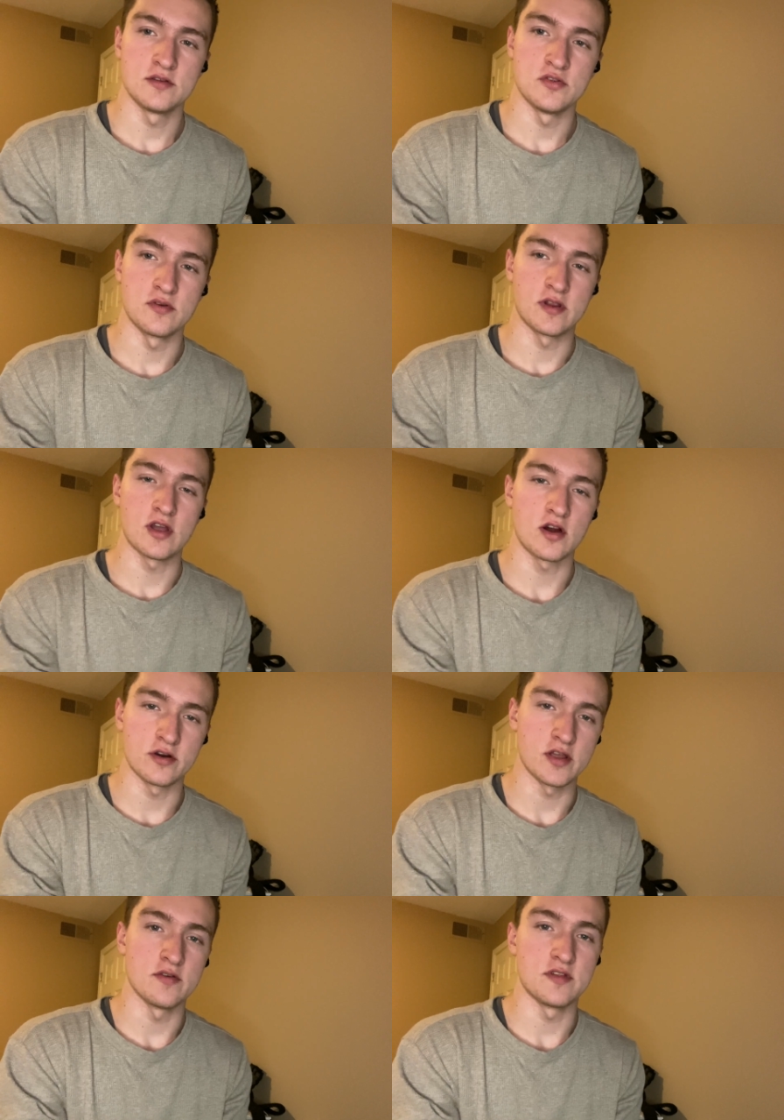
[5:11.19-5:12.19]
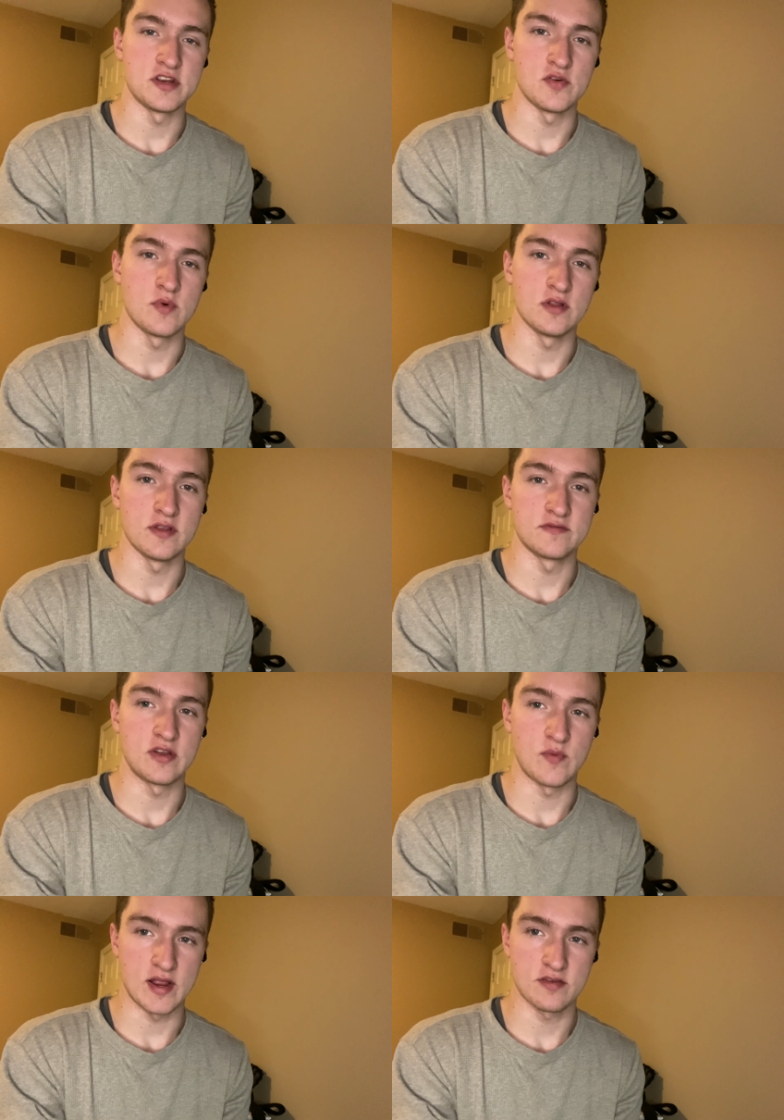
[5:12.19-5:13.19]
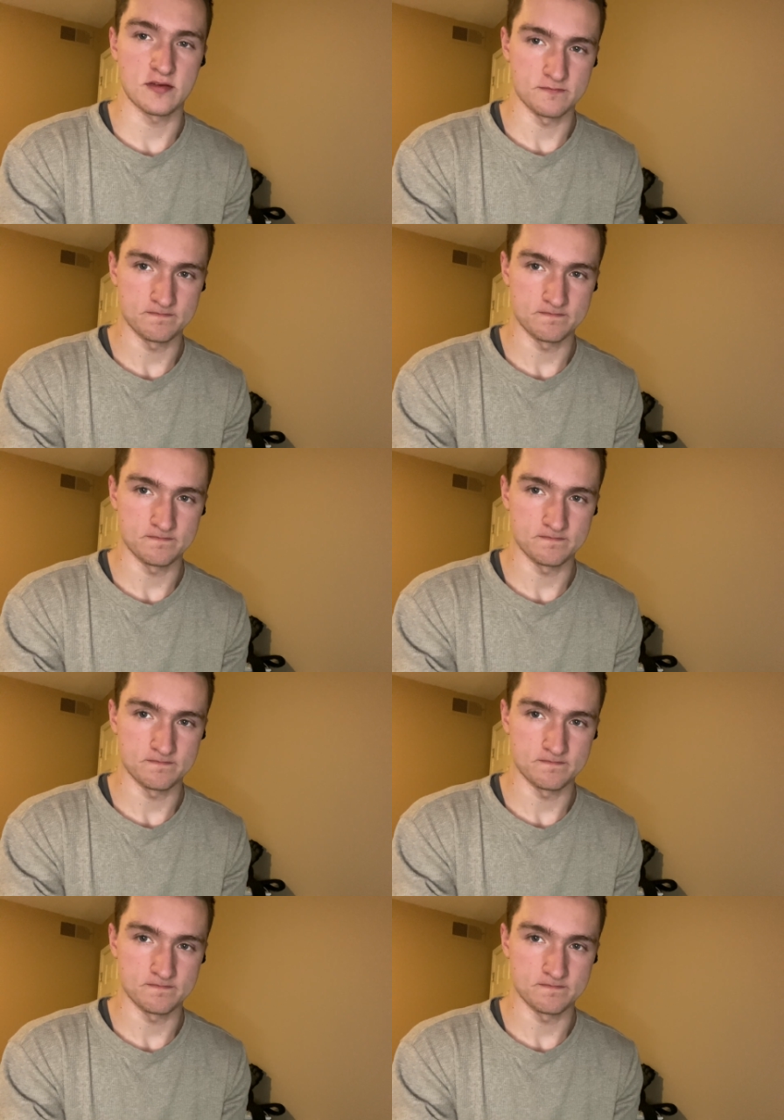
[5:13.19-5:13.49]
doing cardio than you will lifting weights.